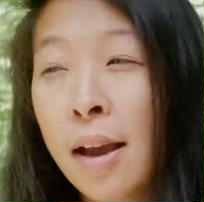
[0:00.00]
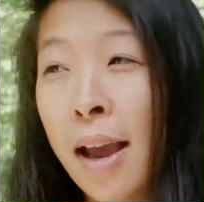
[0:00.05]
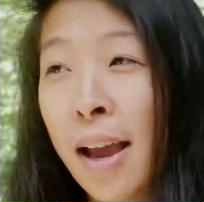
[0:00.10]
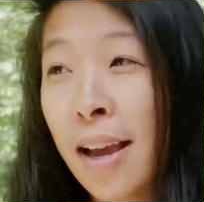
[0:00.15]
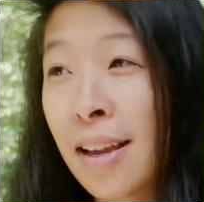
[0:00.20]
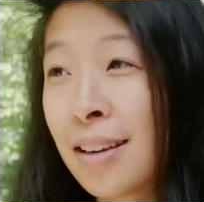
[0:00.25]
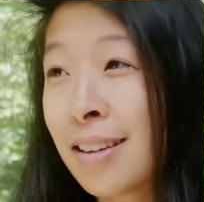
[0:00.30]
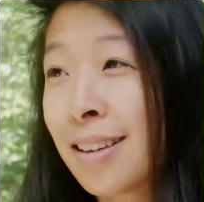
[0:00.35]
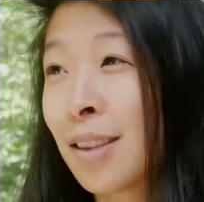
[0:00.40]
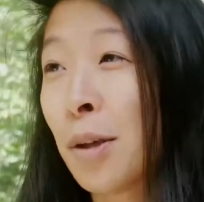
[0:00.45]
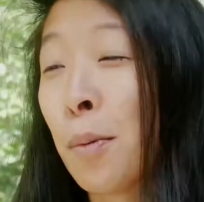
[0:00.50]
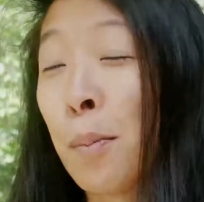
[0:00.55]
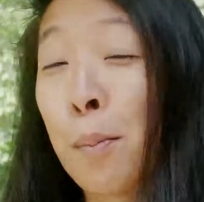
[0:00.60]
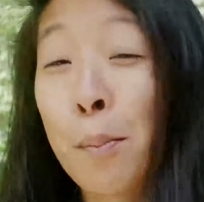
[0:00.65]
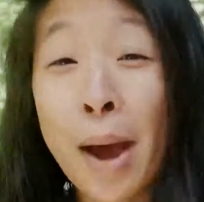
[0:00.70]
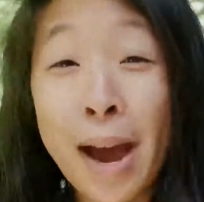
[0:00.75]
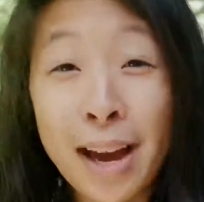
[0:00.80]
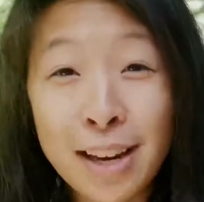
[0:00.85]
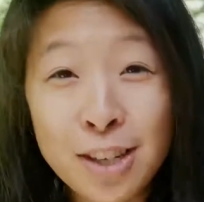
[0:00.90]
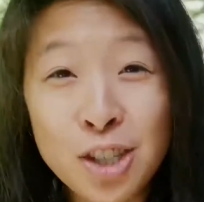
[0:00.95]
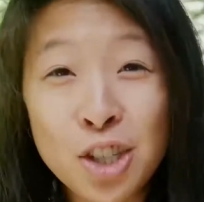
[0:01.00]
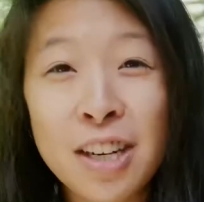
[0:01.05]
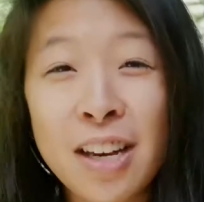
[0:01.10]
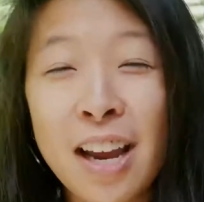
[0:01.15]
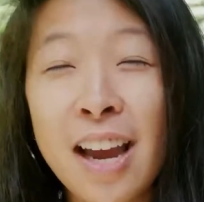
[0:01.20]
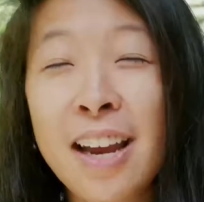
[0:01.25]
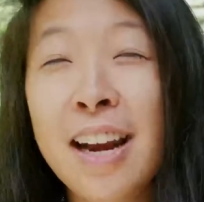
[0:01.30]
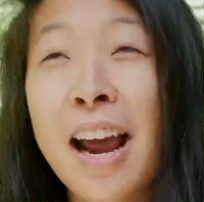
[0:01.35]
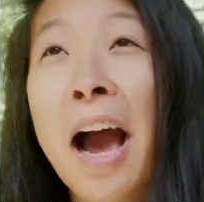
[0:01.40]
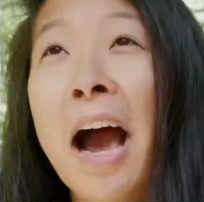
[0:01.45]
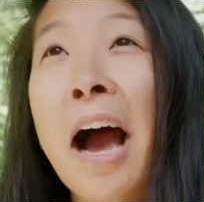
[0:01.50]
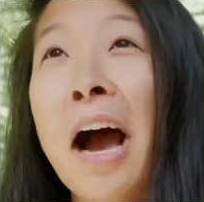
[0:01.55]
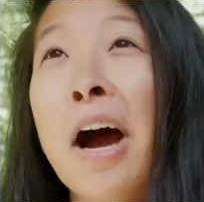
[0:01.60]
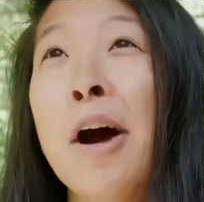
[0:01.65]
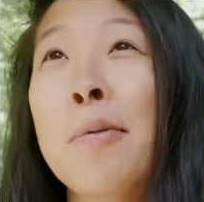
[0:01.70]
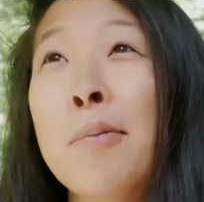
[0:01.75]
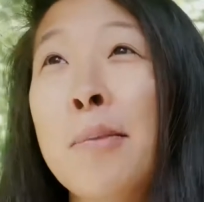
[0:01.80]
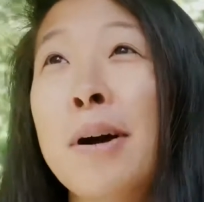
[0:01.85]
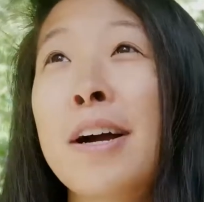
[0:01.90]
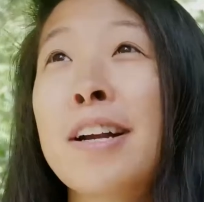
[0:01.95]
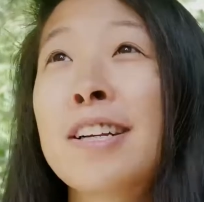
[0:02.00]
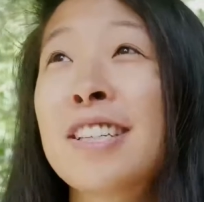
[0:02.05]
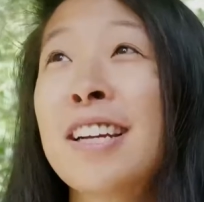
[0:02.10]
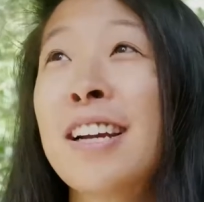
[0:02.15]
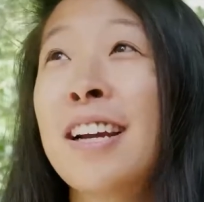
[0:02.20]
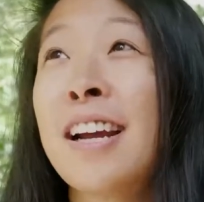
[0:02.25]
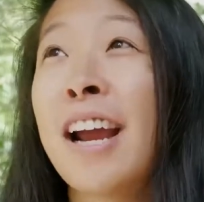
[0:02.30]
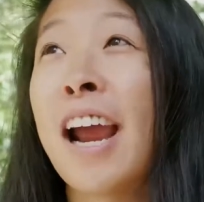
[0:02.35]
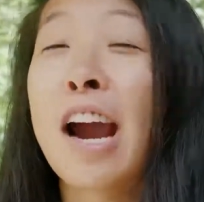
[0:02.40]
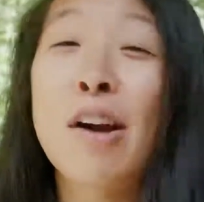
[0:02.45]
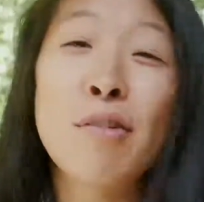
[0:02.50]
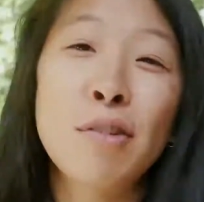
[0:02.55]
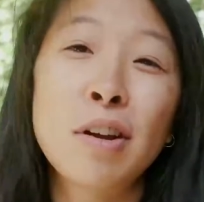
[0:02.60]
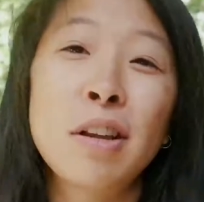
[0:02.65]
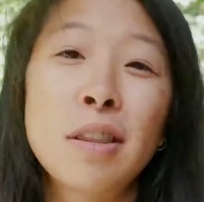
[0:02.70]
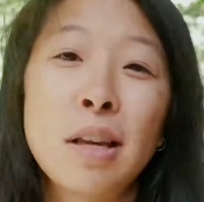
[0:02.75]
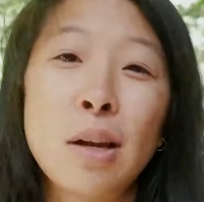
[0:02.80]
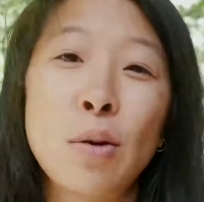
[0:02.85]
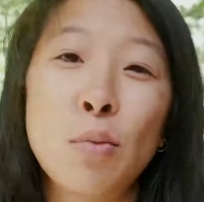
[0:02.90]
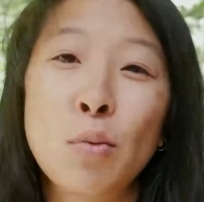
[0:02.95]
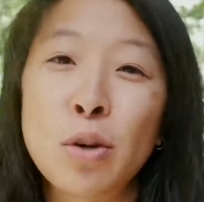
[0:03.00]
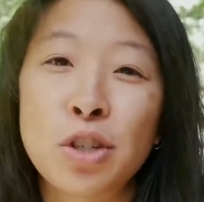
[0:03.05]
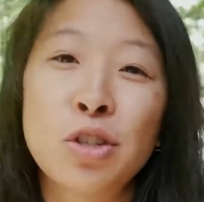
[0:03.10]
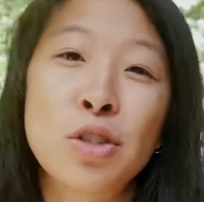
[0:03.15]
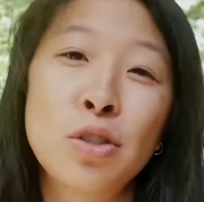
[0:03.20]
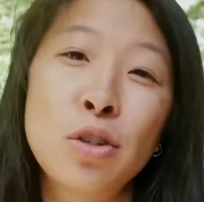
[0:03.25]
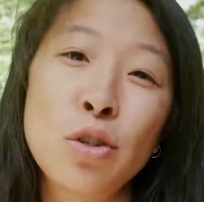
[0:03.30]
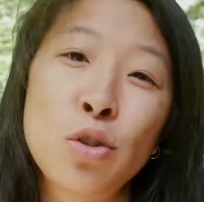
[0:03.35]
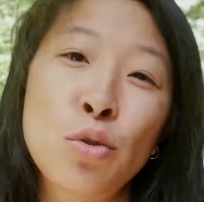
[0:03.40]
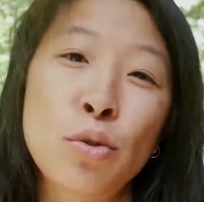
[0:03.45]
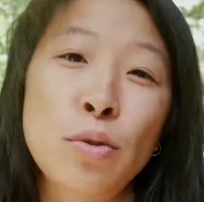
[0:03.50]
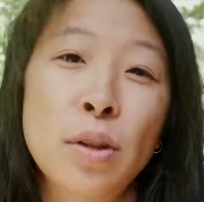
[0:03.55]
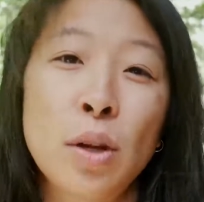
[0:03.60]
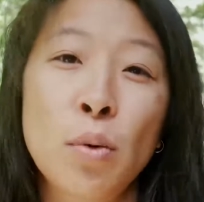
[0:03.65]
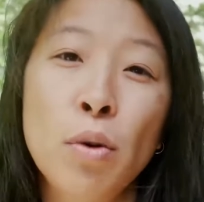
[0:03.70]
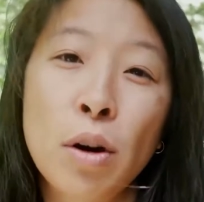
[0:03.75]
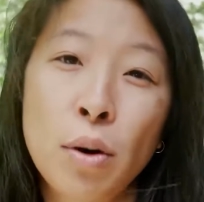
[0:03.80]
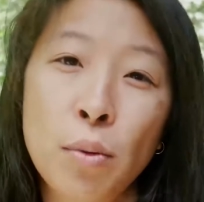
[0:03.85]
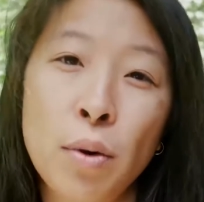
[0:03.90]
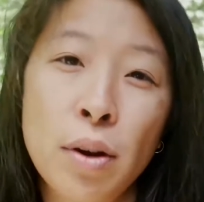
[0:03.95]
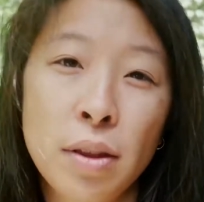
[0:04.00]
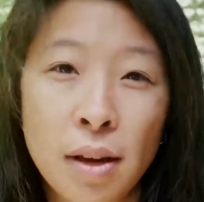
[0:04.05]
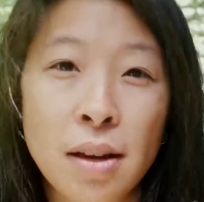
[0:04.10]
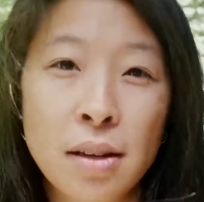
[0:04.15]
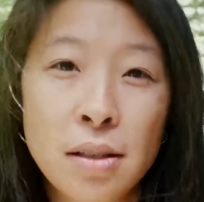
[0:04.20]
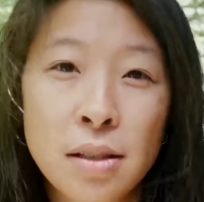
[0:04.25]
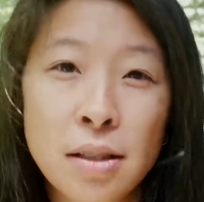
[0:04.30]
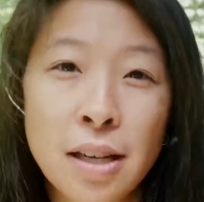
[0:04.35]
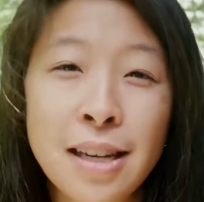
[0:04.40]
and the magic, and how much everything wishes to truly work with us.